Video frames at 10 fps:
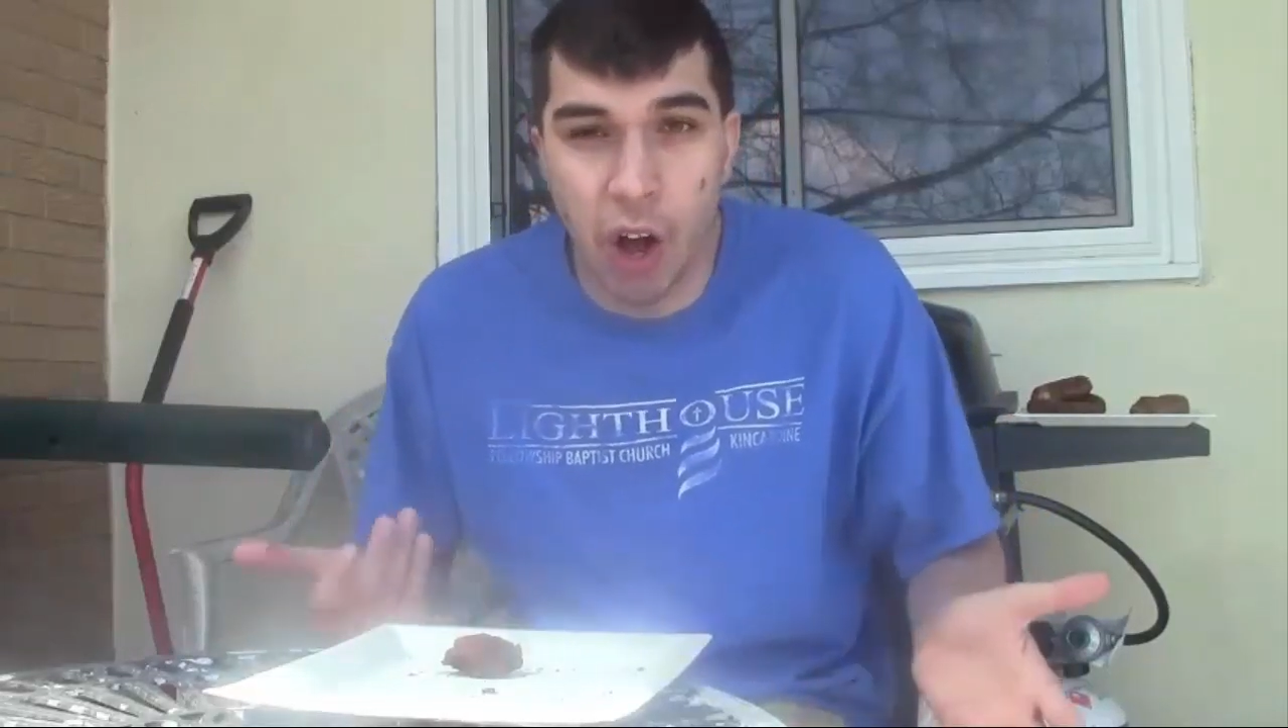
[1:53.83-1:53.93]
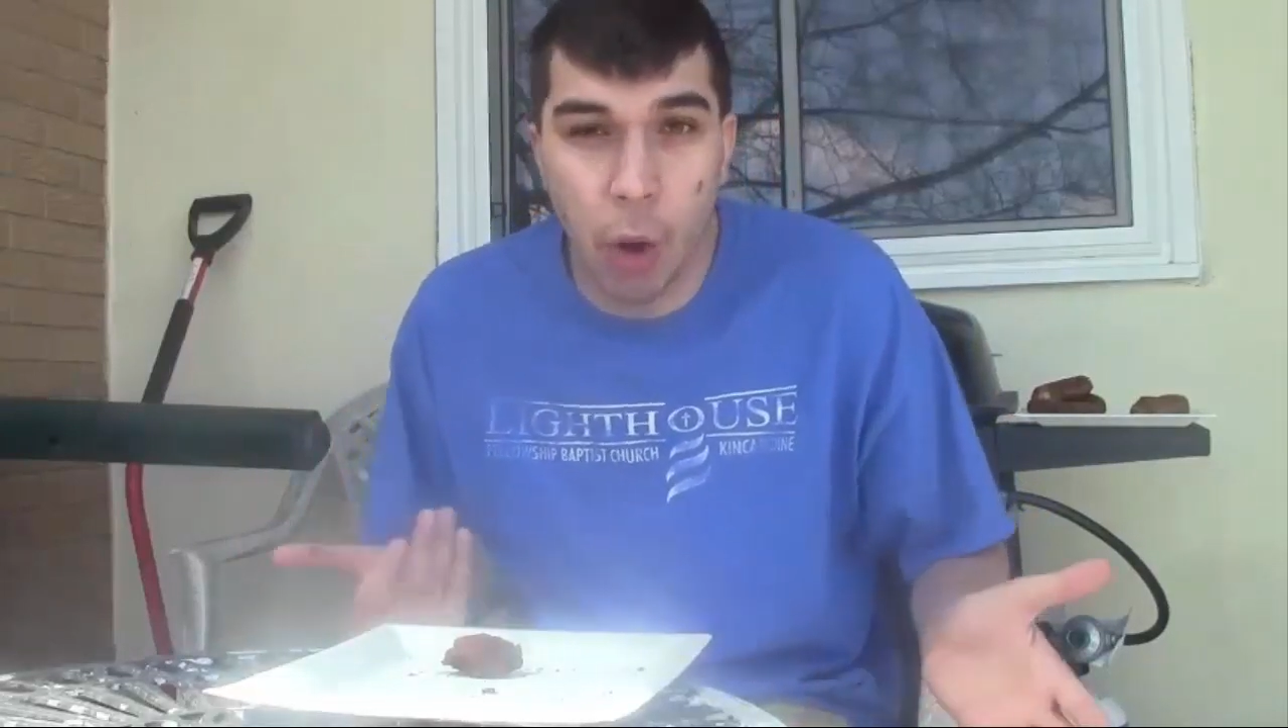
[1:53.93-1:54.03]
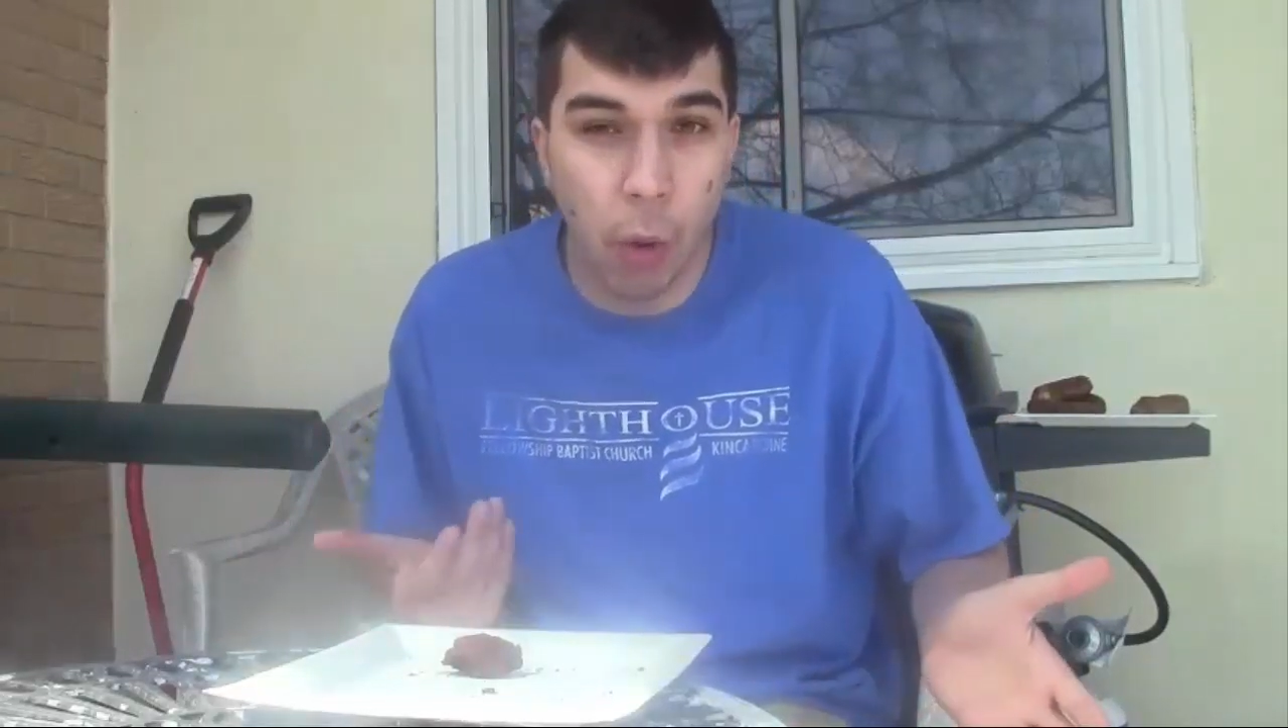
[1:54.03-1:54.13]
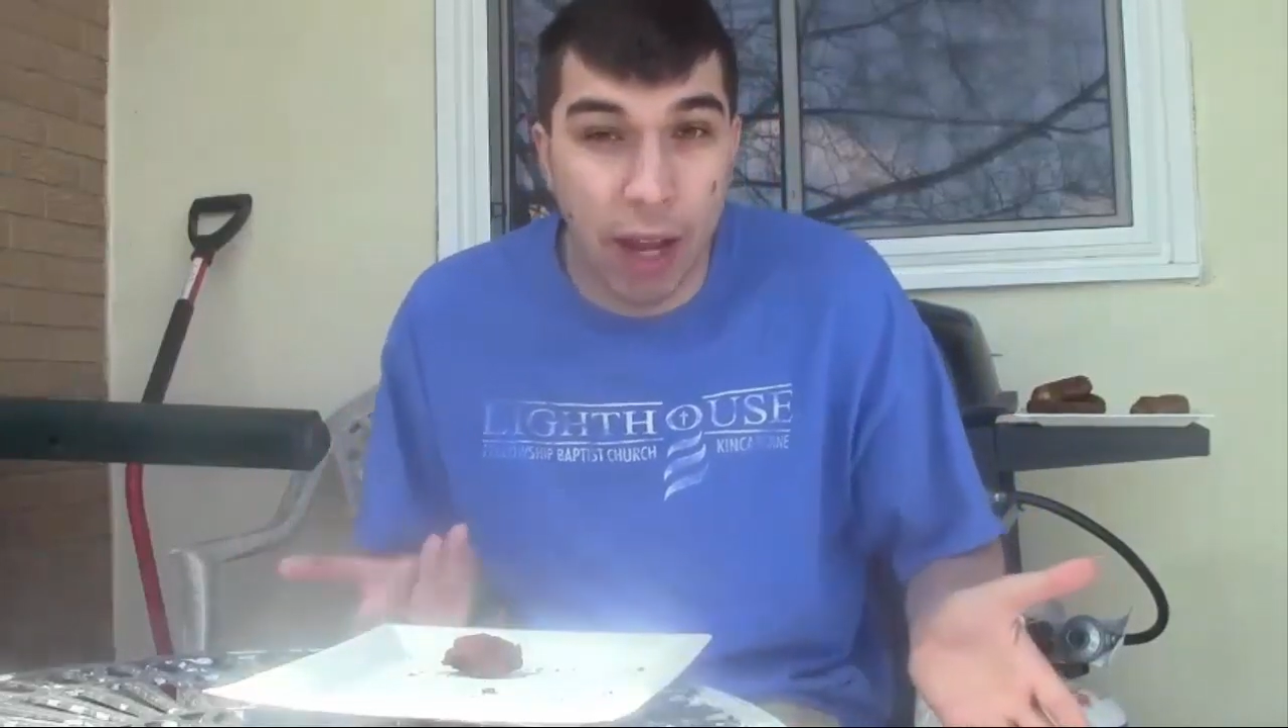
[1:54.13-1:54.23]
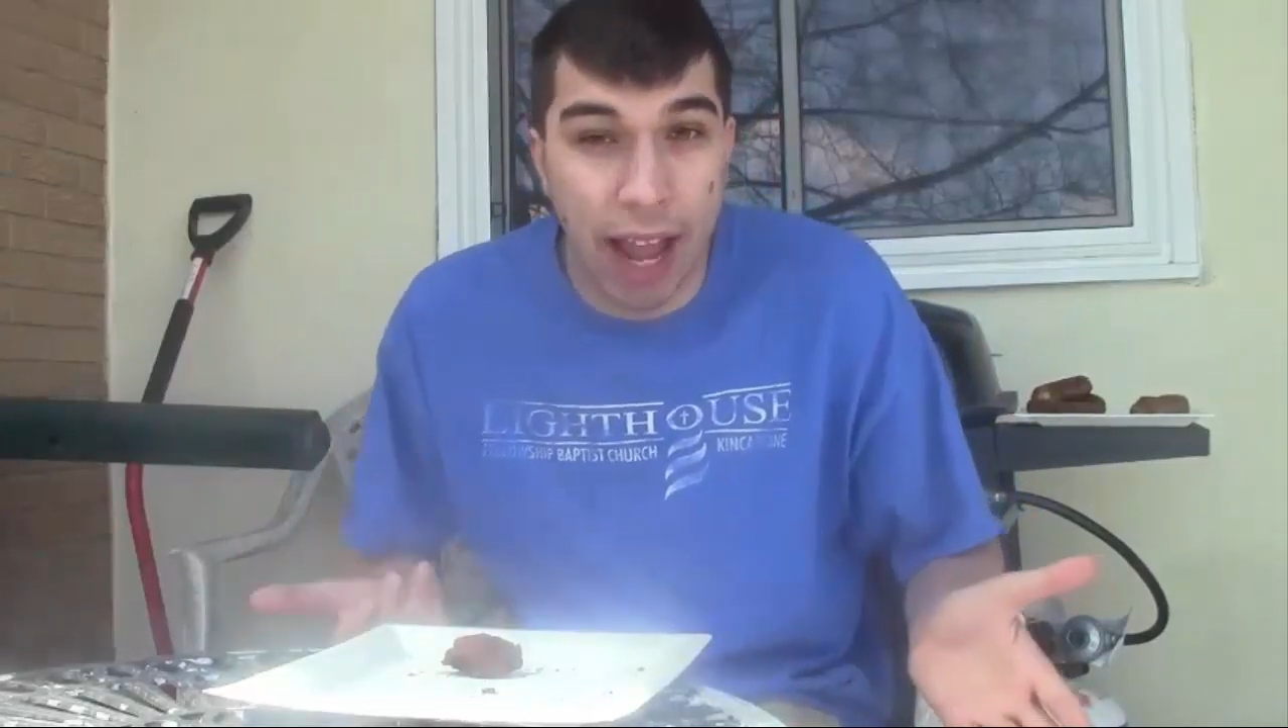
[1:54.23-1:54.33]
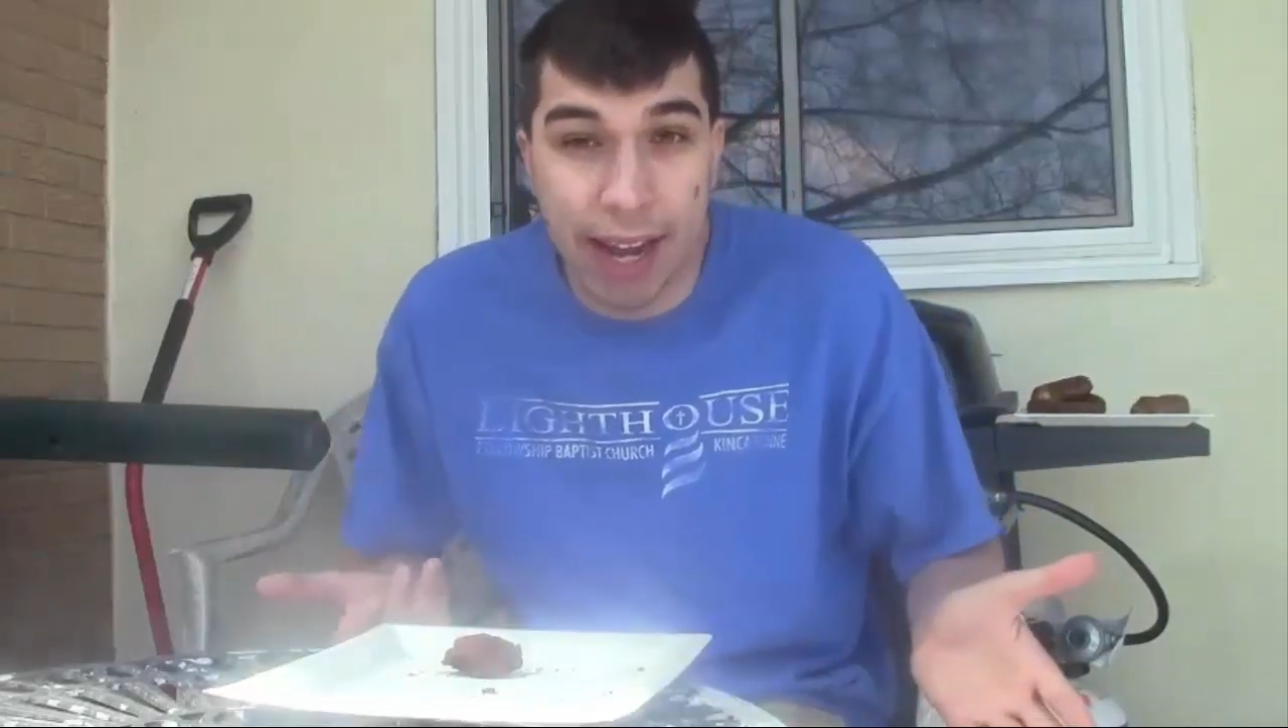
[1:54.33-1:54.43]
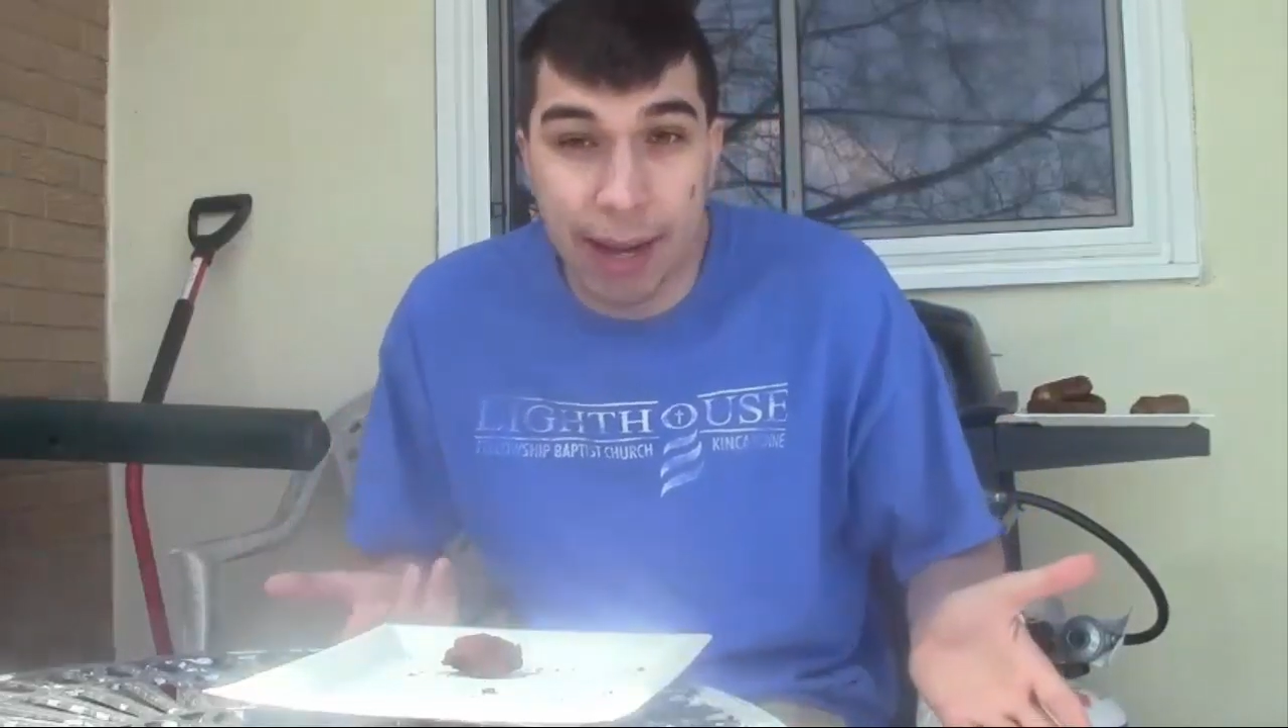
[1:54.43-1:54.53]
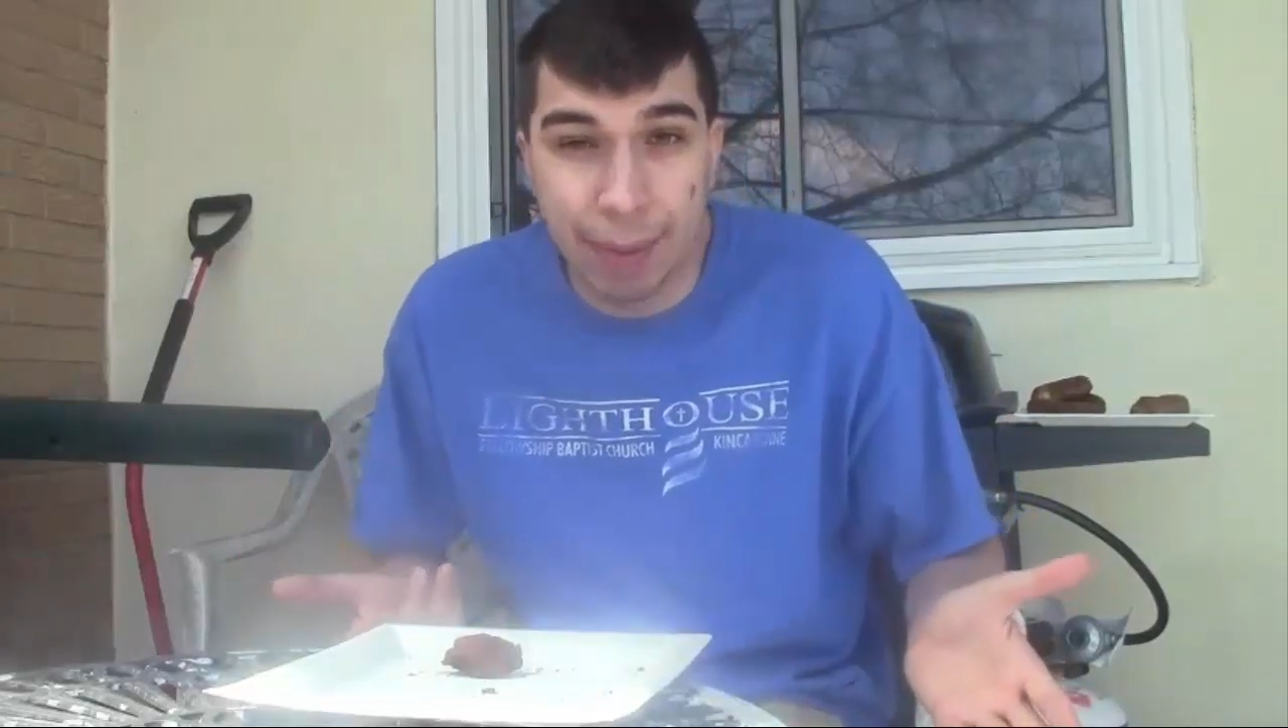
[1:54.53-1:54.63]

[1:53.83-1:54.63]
okay